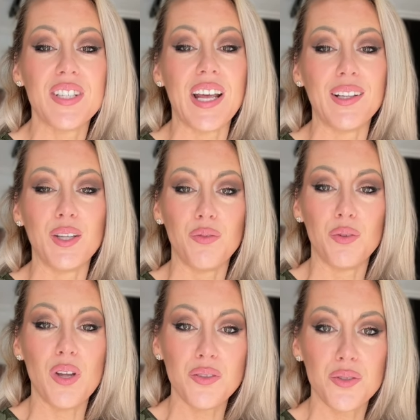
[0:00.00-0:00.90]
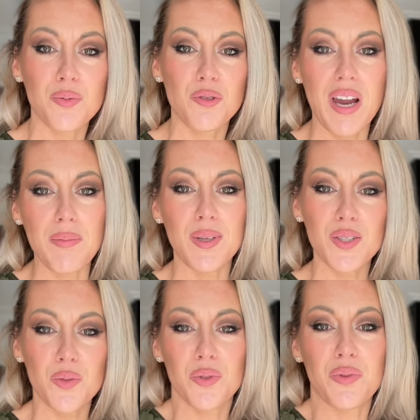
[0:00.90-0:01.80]
and if you don't subscribe, please
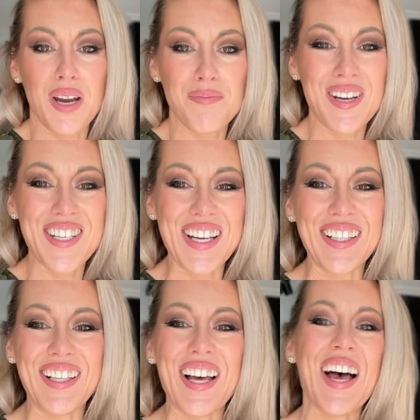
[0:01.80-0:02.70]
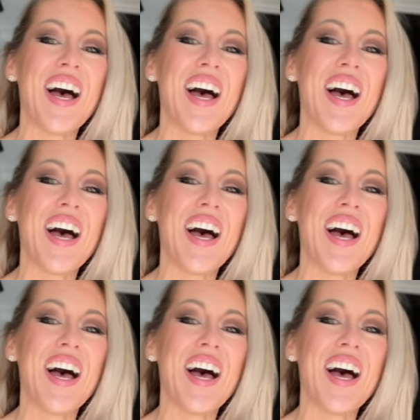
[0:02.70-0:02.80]
subscribe my channel.